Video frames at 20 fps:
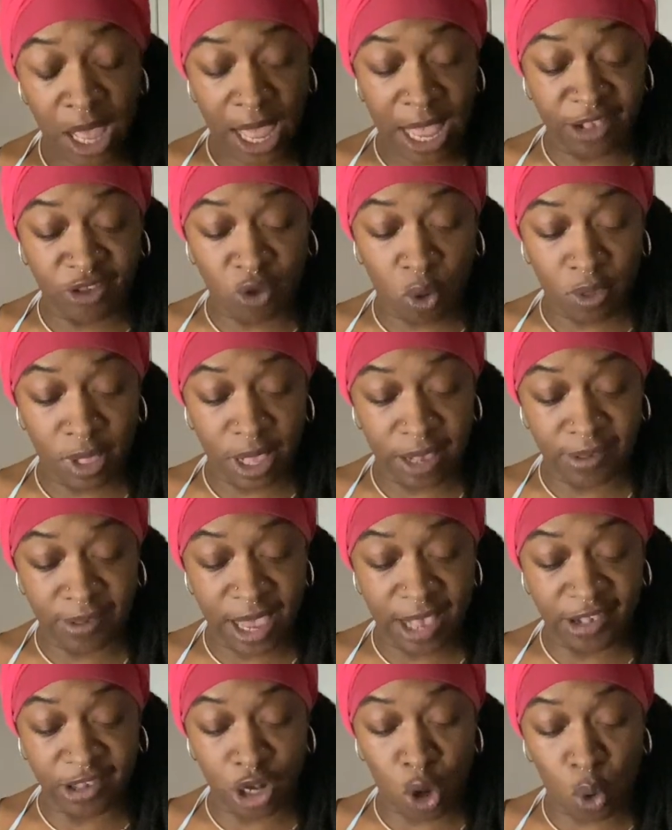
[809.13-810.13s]
And so this
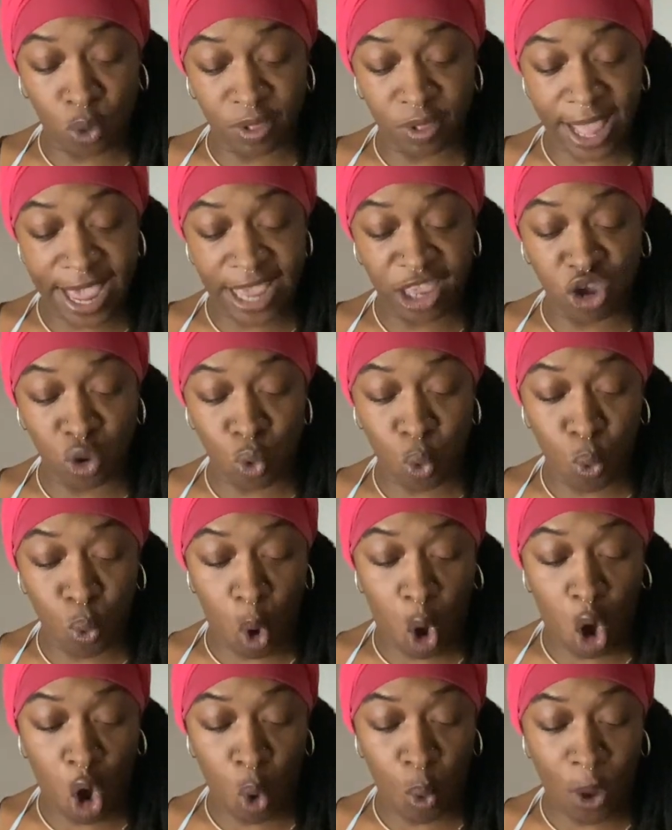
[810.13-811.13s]
is no thank you,
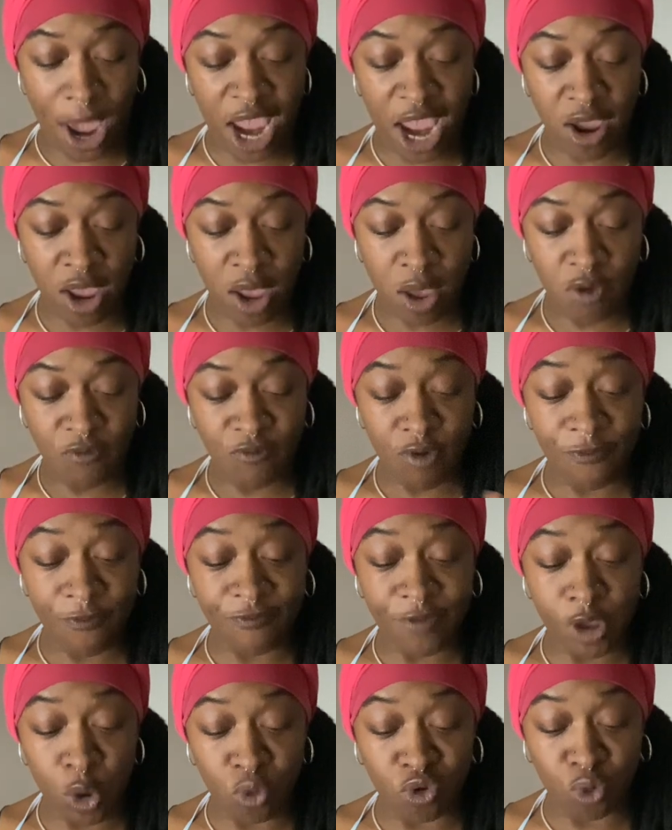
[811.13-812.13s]
walk away.
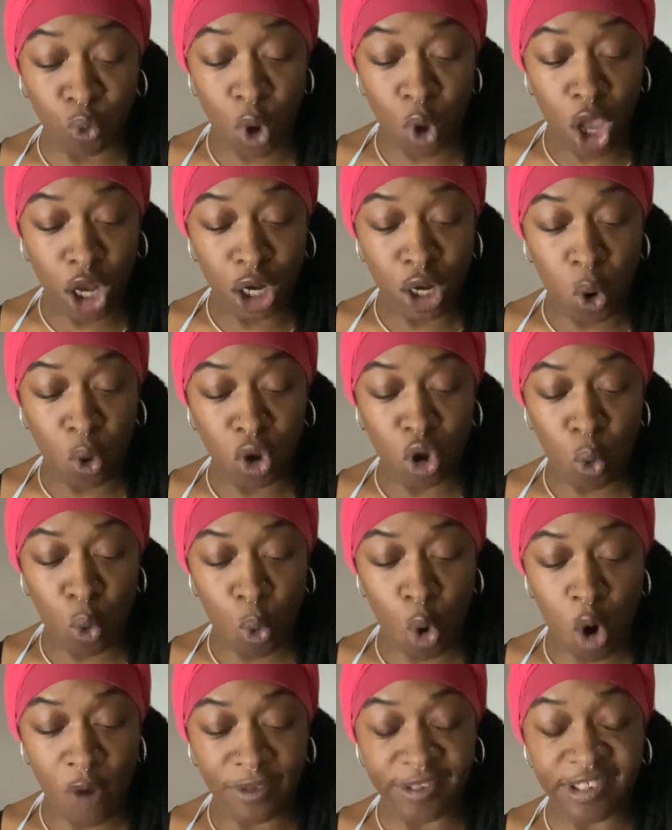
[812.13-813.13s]
Refusal, know your
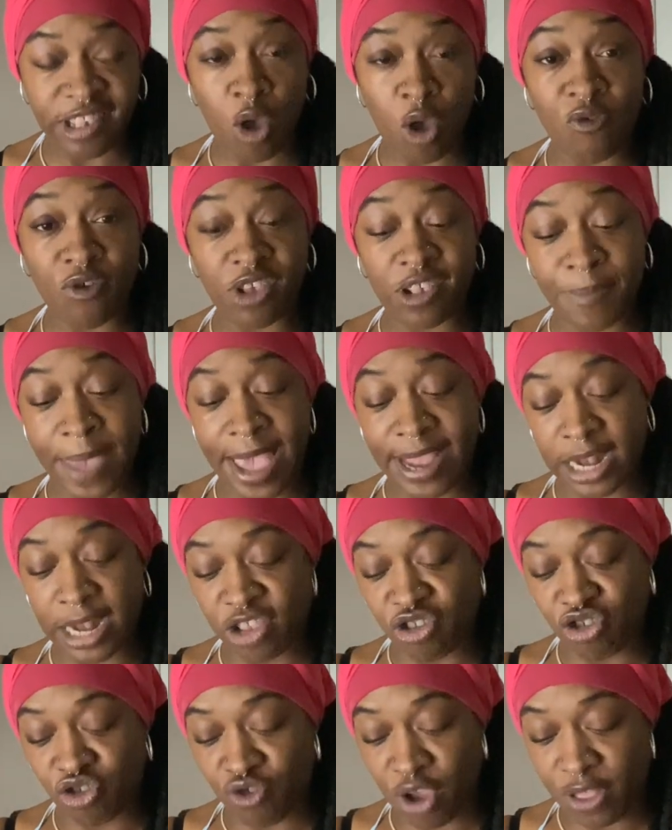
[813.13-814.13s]
worth, self-respect, and
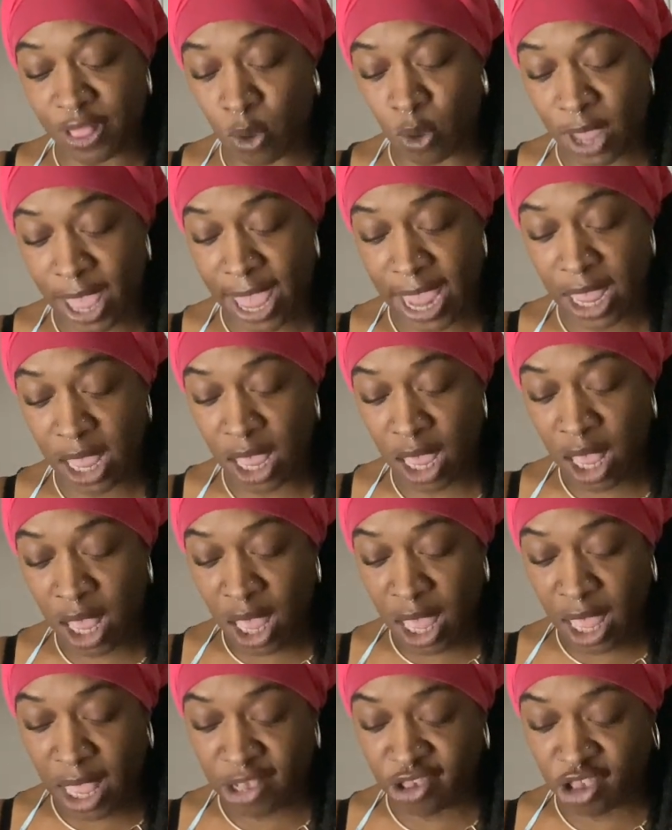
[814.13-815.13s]
strength, okay?
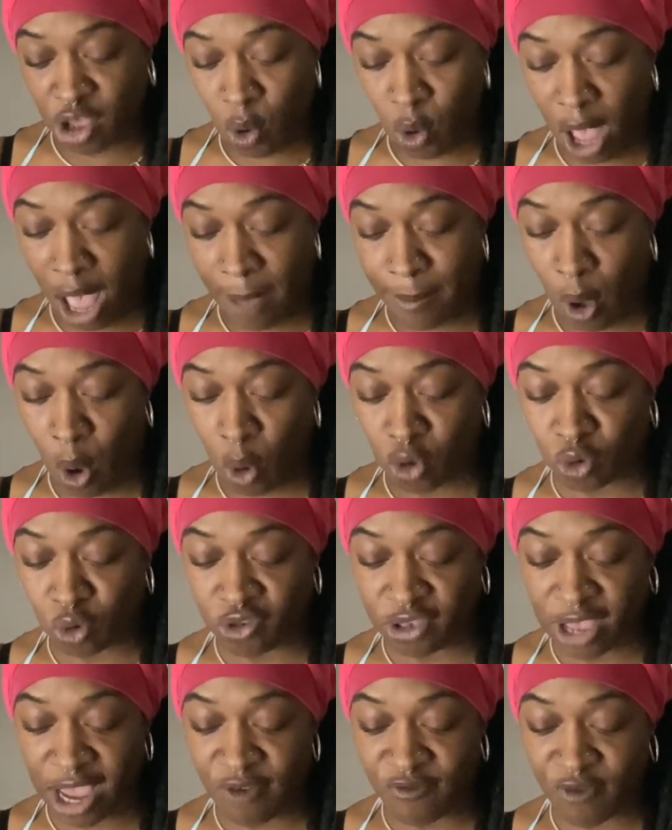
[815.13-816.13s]
And so I'm also
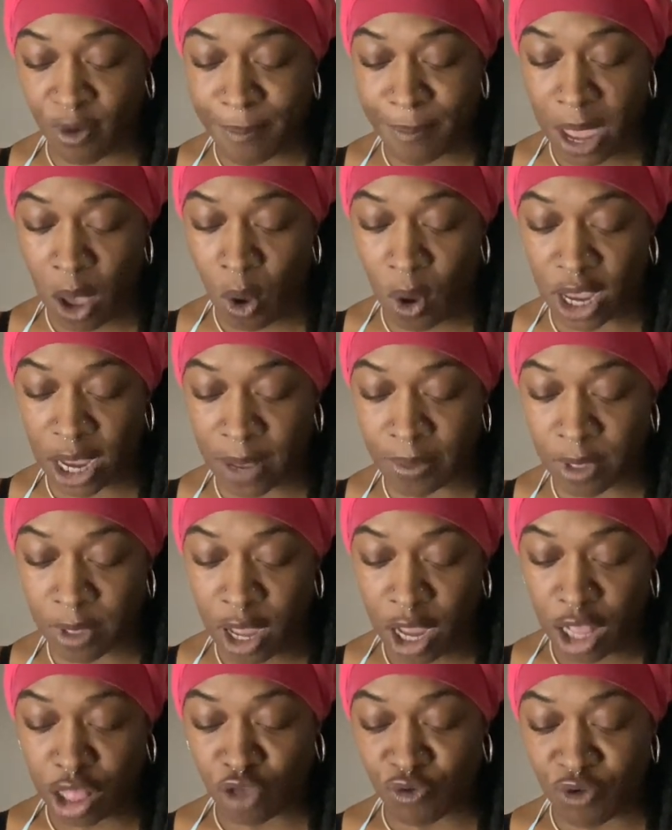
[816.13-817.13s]
saying rebellion,
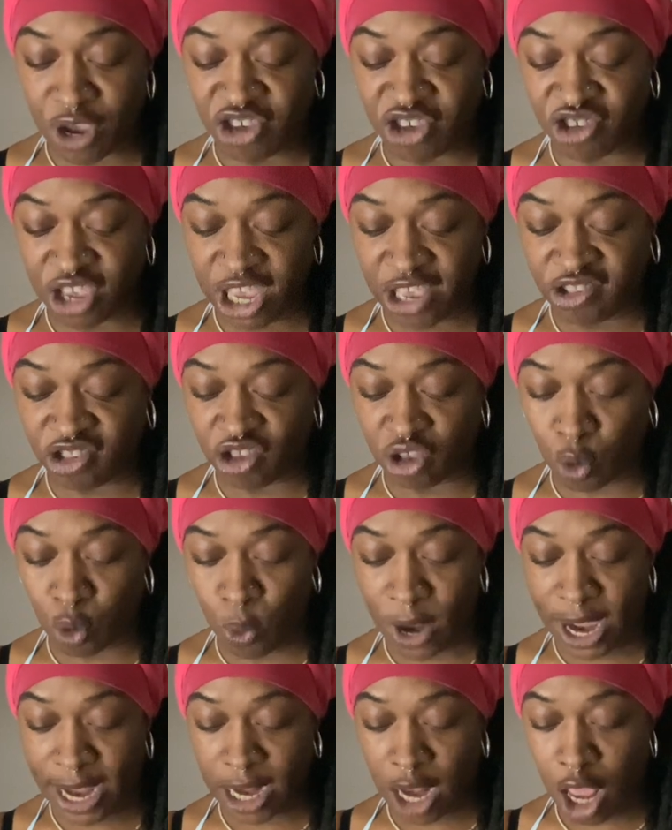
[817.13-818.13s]
3 sheets to the
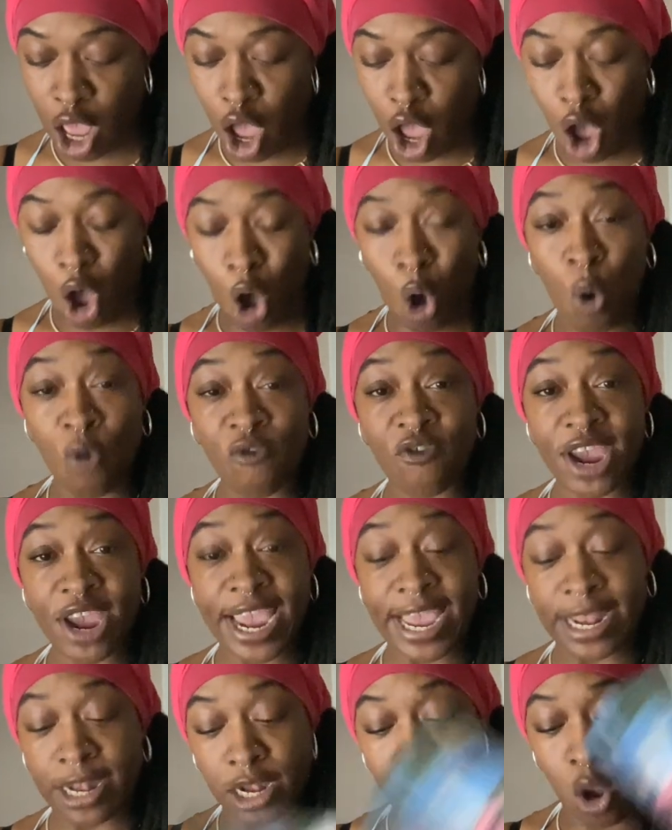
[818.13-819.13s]
wind,
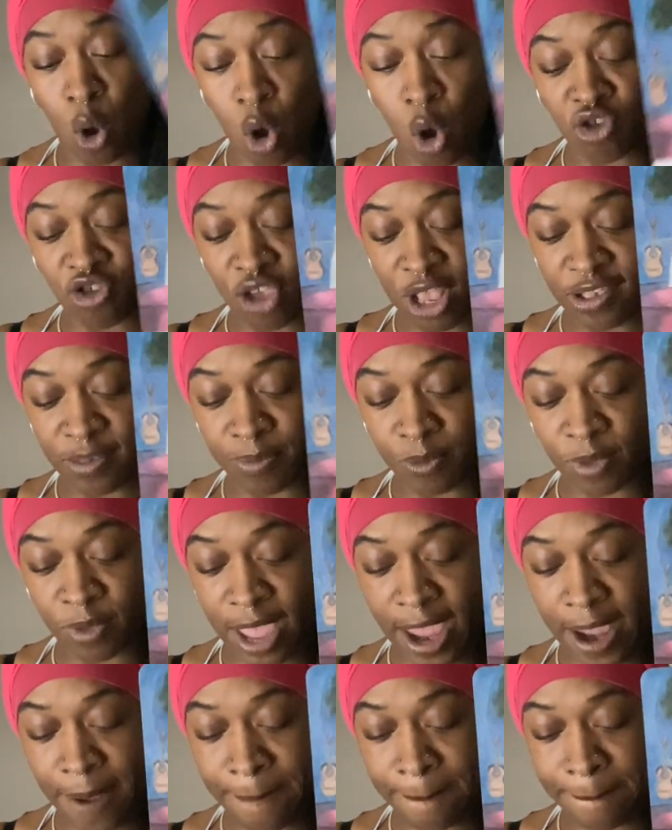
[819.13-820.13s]
overindulgence,
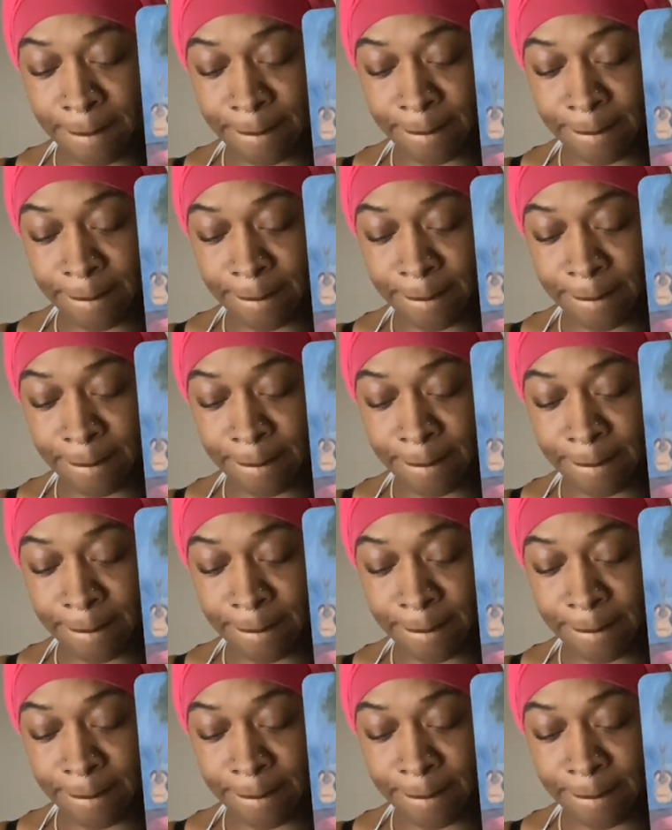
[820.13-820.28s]
okay?